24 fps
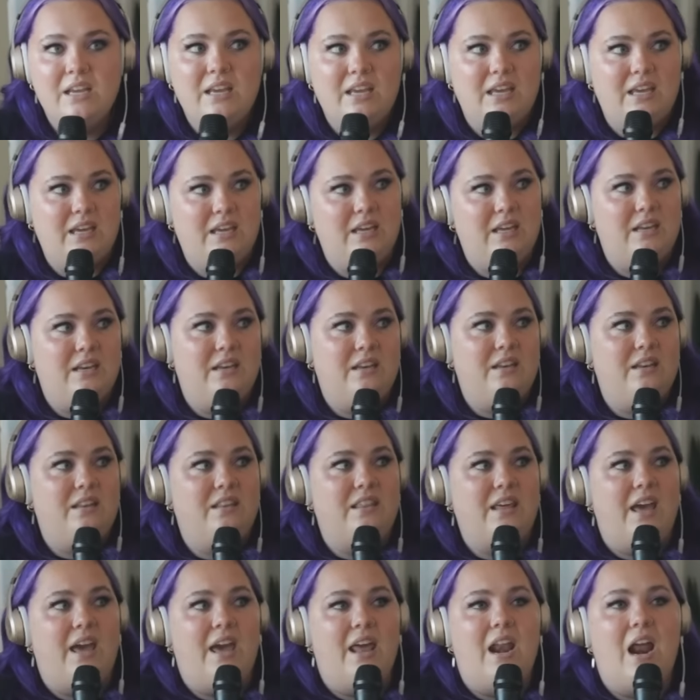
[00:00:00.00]
in
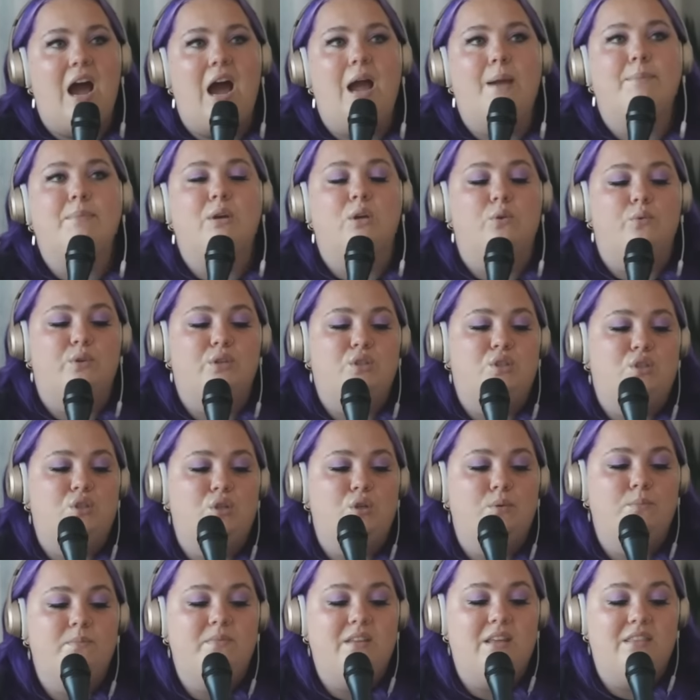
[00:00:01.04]
that I'm going to
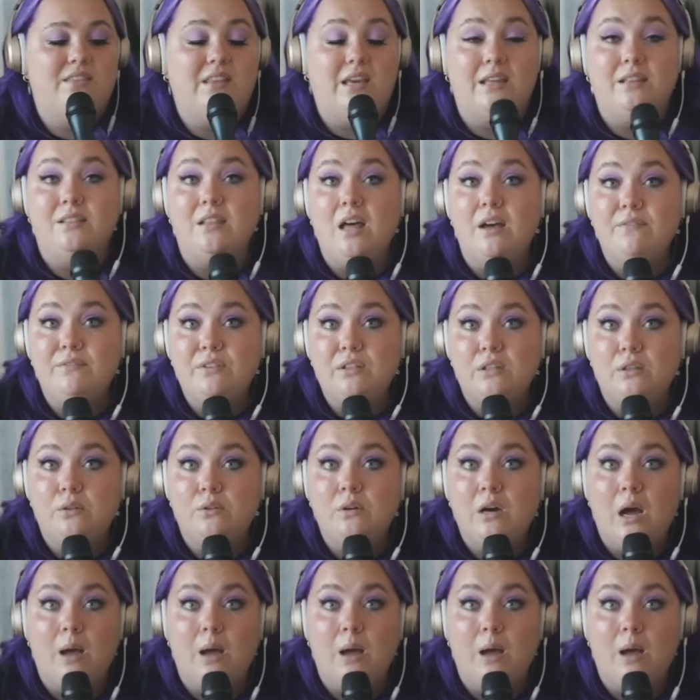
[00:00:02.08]
assume that they love you.